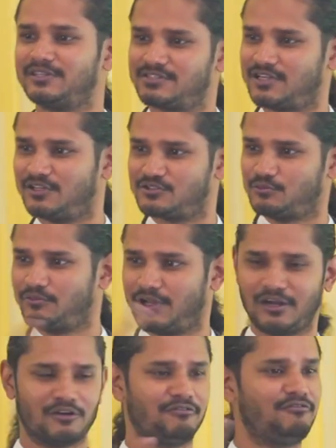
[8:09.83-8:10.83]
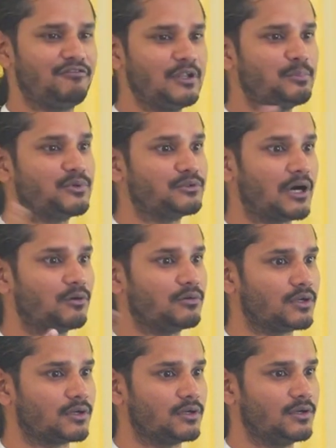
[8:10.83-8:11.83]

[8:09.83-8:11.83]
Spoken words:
It starts to kind of flip around.